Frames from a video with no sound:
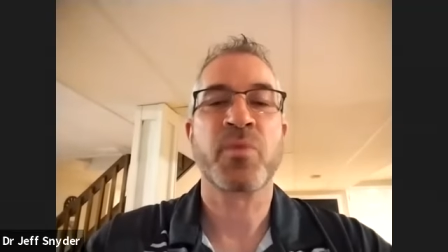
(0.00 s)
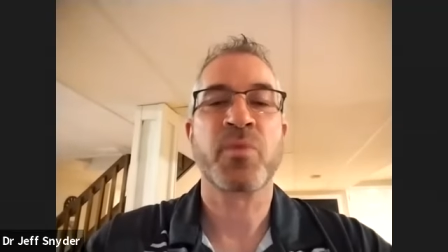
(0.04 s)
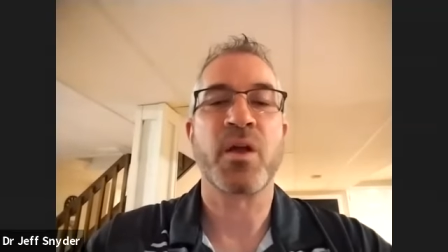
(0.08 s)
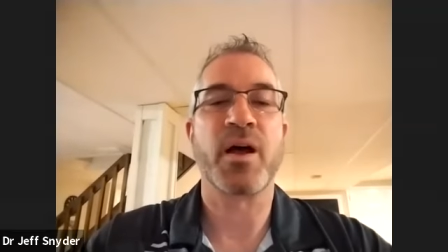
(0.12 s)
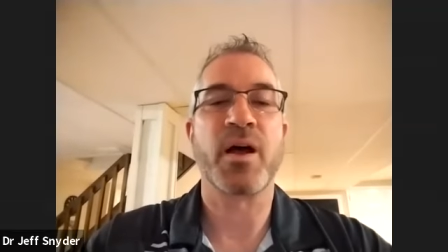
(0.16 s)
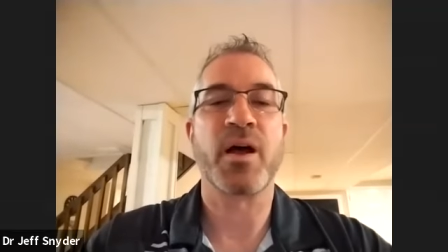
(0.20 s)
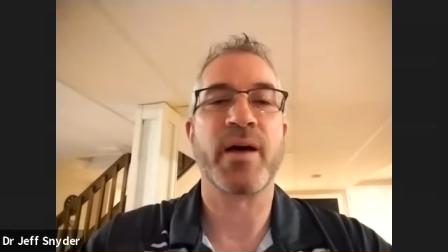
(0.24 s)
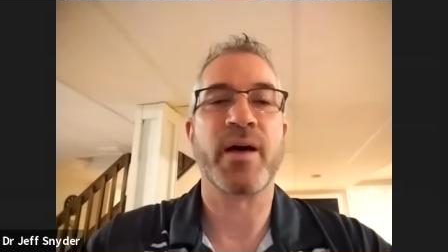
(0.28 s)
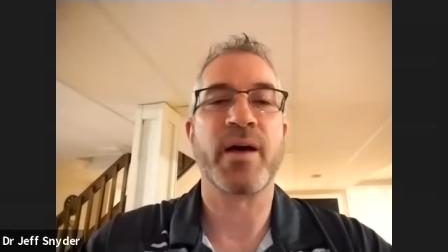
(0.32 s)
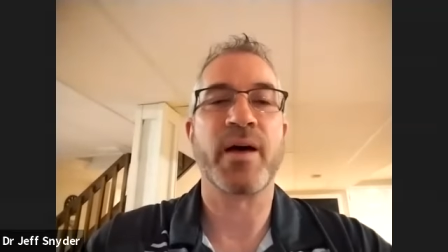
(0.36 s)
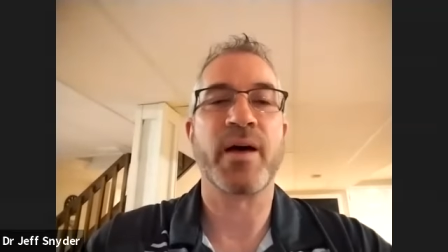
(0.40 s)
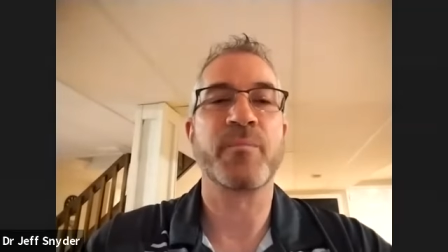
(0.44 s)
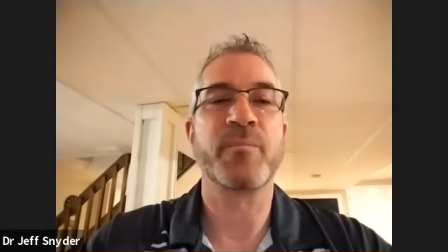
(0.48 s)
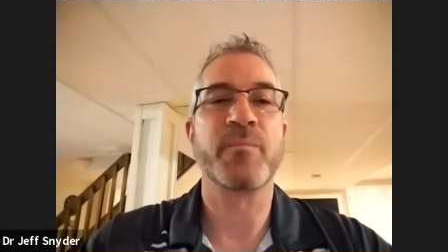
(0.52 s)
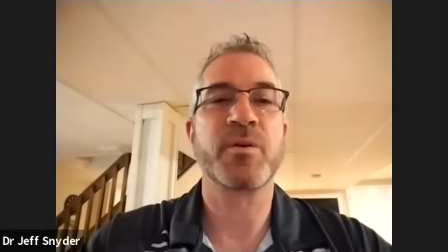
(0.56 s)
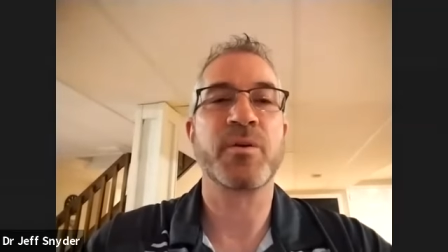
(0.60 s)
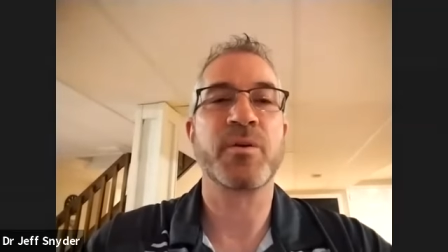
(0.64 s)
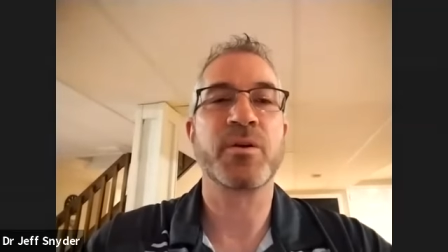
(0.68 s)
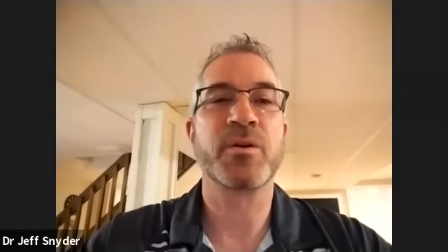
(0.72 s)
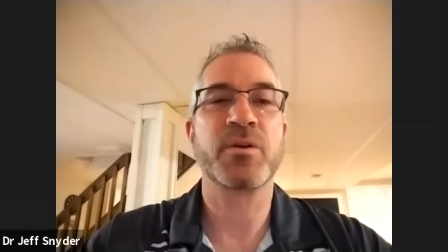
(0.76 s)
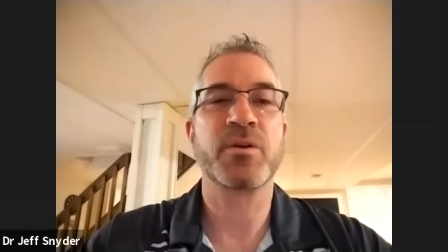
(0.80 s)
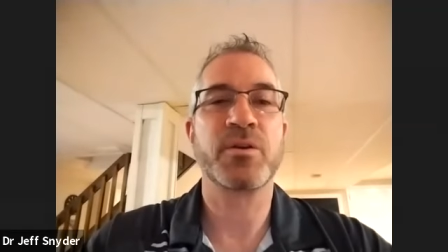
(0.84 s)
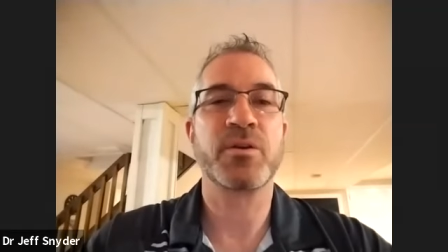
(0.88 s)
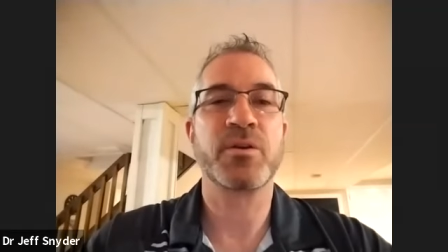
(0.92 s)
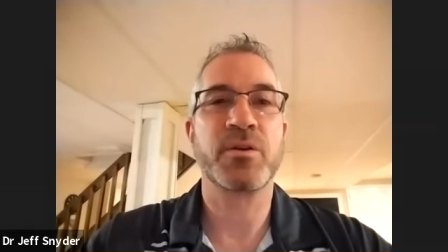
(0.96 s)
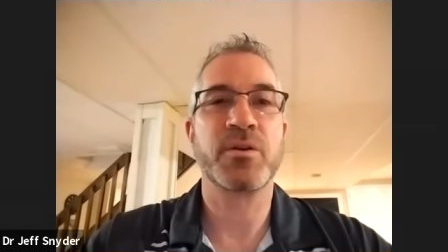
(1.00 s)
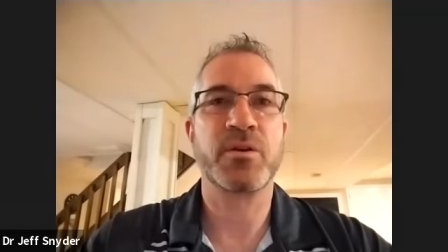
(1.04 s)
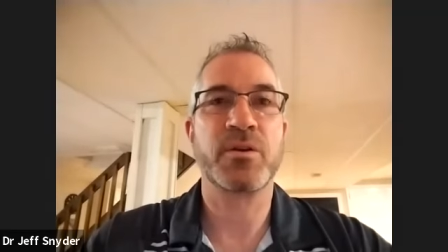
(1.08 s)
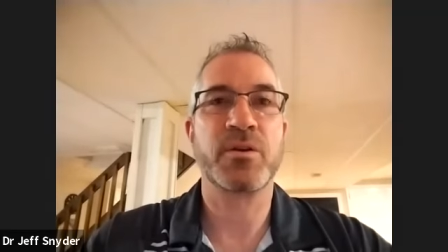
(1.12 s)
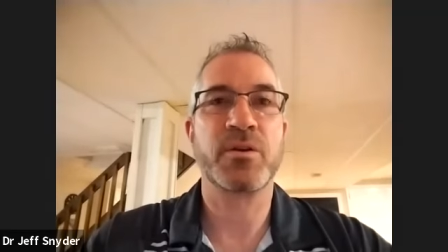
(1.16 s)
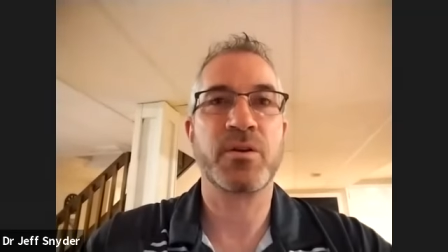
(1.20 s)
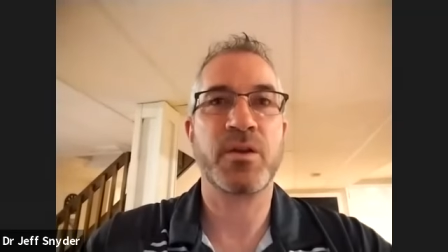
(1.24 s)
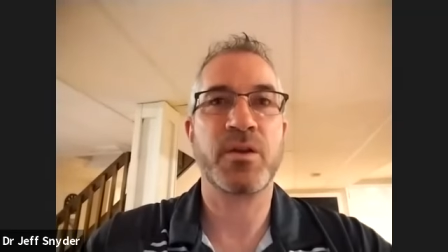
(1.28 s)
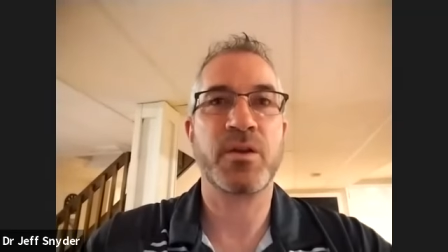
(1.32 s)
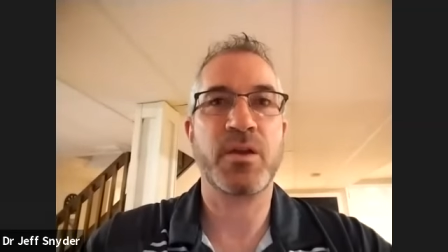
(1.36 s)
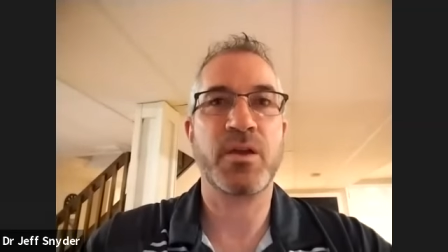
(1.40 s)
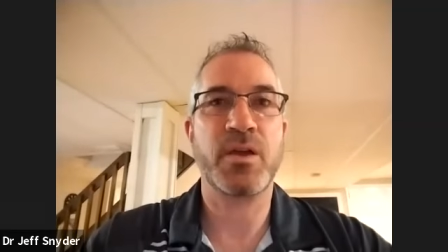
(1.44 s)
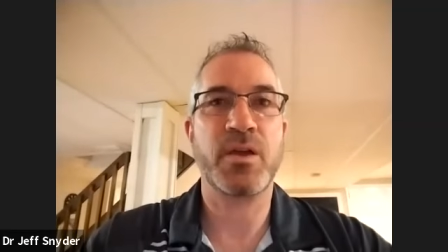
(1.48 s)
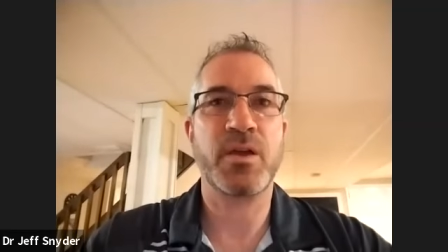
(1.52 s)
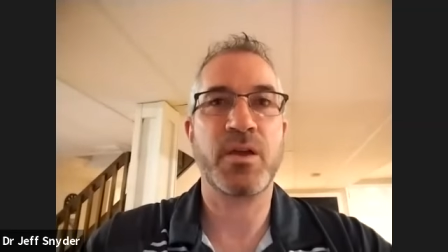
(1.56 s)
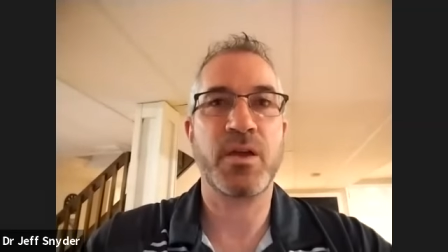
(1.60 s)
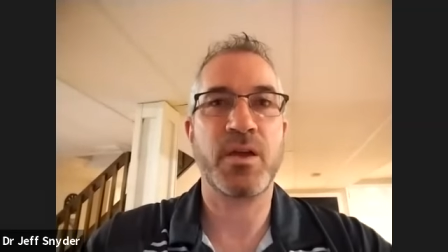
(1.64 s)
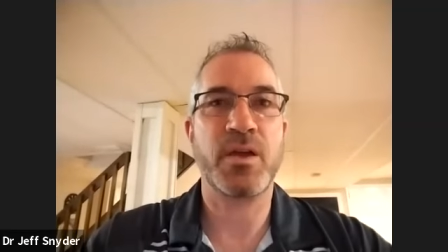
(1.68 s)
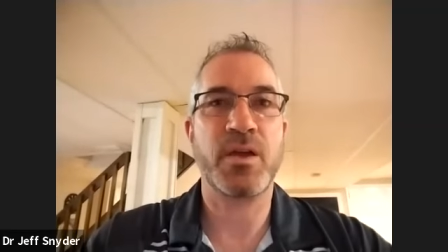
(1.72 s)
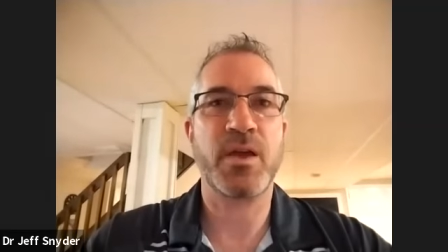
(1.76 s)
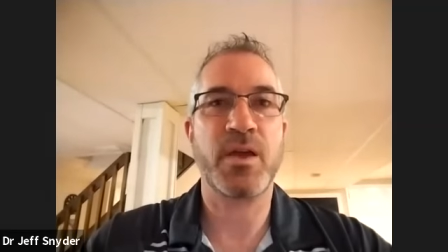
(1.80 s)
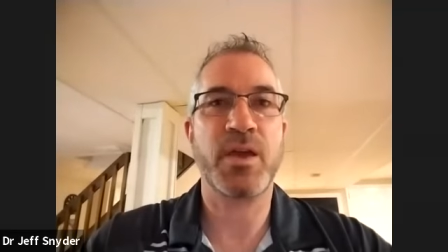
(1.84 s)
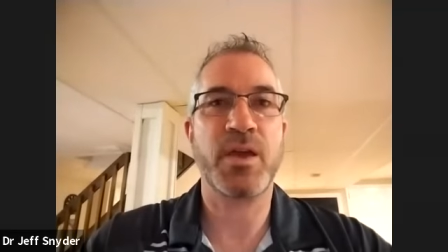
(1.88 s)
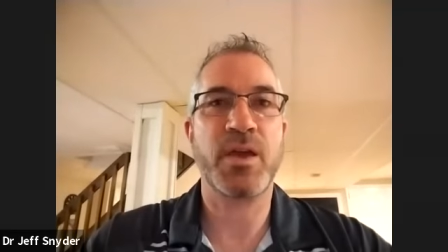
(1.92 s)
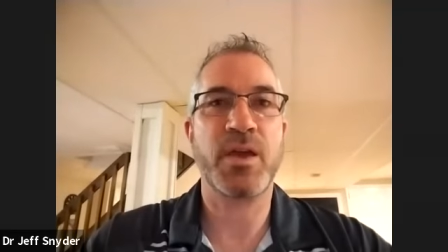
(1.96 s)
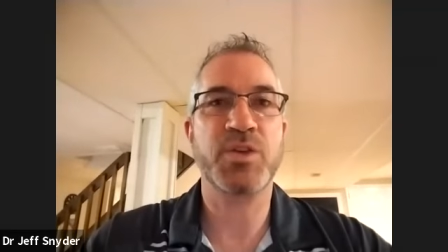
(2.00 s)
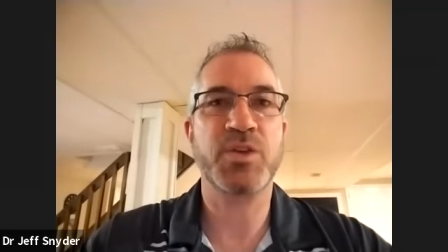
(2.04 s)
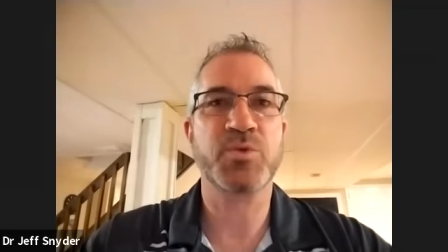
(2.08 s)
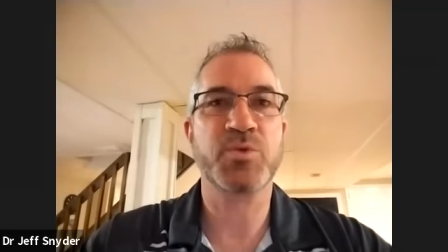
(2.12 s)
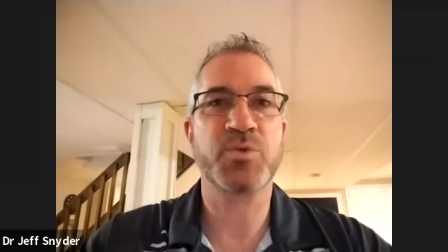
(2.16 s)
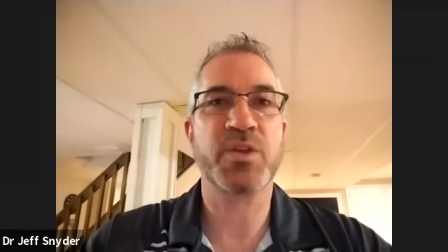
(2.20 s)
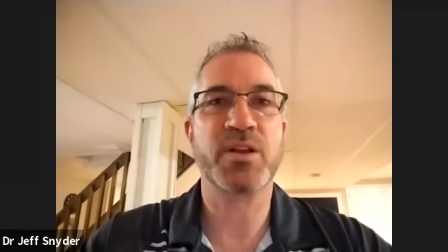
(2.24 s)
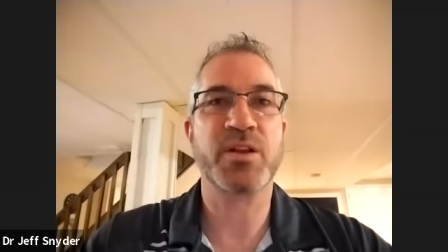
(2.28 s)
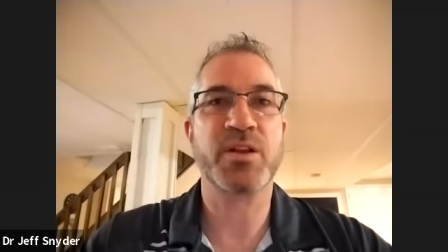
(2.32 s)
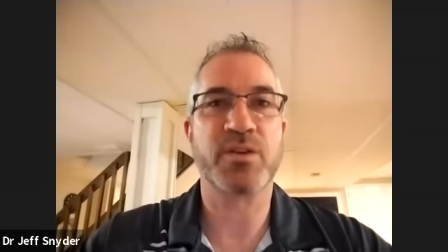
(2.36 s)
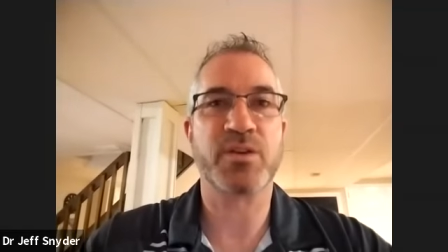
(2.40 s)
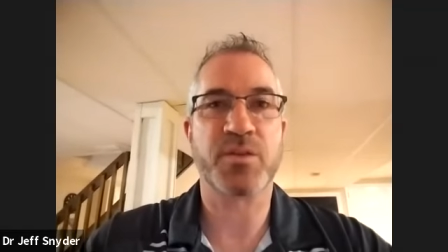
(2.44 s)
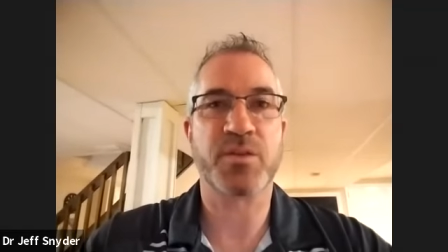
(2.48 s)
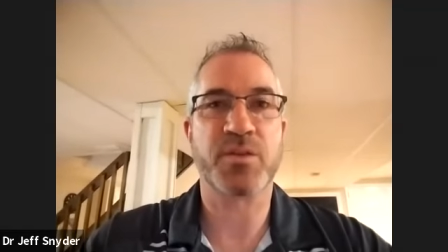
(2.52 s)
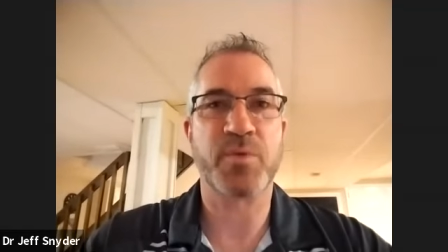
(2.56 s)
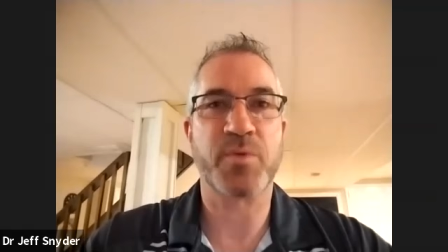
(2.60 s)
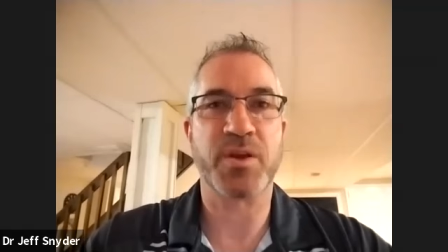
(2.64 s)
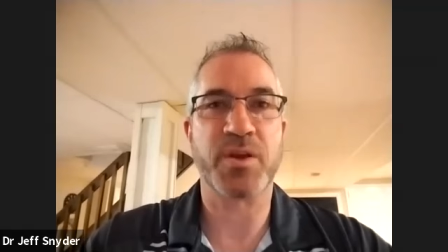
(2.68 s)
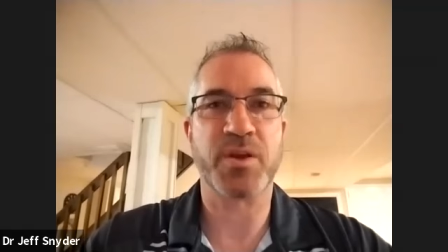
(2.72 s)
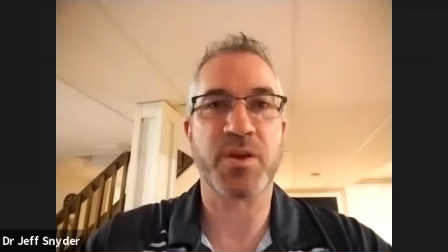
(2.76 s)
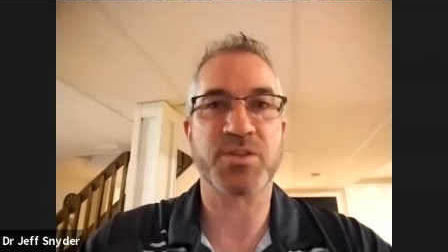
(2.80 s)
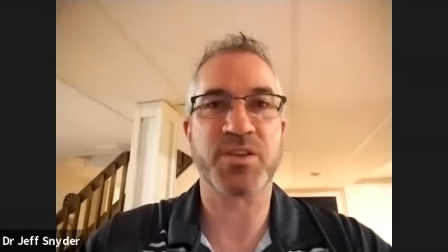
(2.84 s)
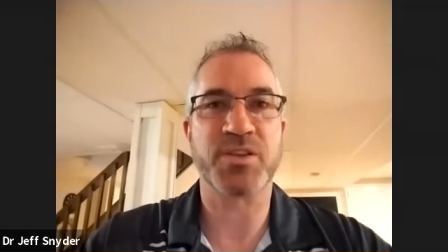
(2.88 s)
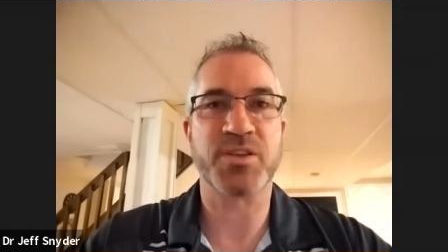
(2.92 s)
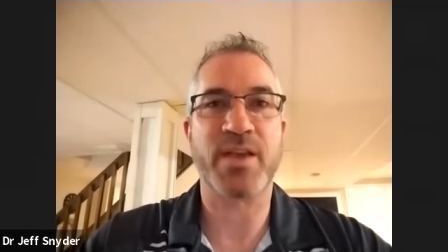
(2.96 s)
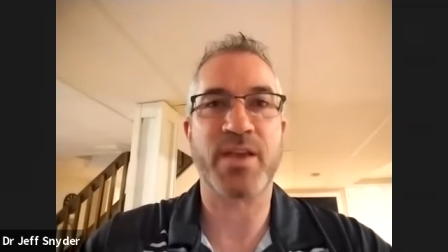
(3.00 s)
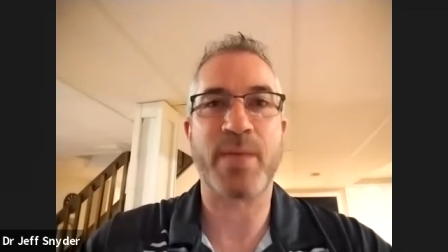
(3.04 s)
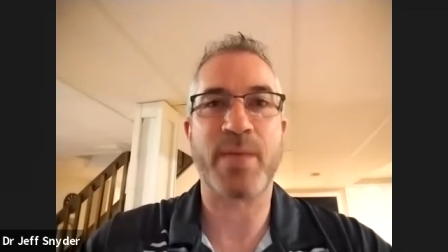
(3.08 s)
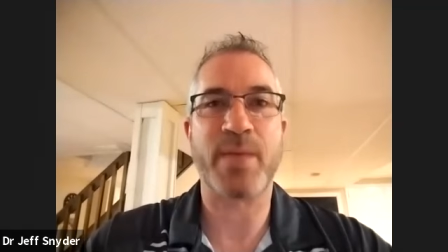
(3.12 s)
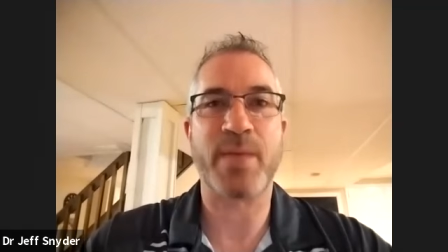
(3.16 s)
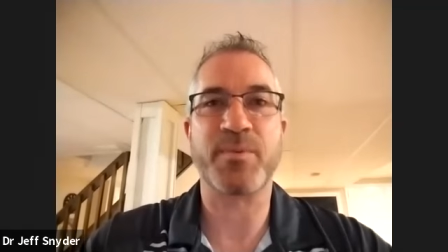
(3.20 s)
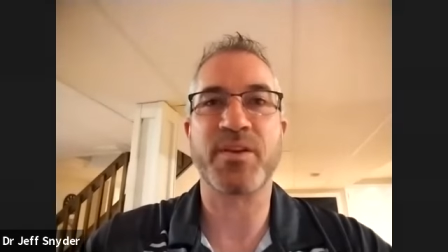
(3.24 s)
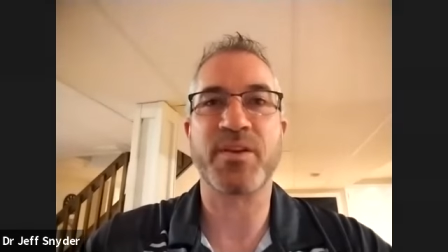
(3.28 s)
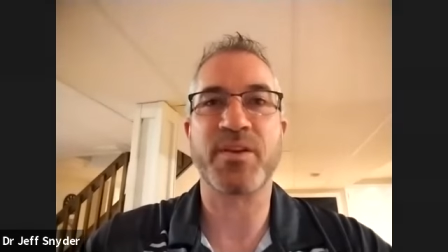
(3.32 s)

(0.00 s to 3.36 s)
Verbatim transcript: Um, age related arthritis can happen